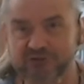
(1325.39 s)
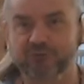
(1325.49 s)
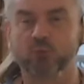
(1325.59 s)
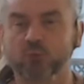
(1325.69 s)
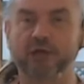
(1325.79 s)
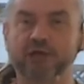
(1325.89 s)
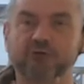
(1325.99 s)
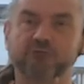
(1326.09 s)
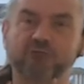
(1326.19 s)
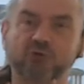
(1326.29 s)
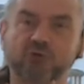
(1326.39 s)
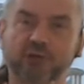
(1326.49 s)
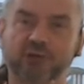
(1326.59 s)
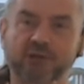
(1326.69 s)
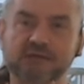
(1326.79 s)
this different way of
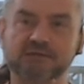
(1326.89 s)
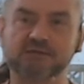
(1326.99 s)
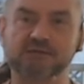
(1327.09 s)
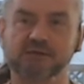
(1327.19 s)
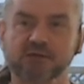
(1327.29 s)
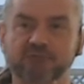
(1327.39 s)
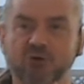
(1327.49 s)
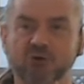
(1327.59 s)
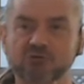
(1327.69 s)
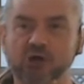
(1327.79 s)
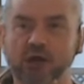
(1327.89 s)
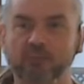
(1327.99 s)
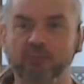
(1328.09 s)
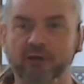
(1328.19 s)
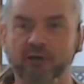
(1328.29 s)
doing things for a long
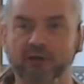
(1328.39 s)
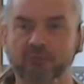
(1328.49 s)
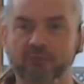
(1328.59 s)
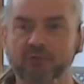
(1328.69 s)
time, and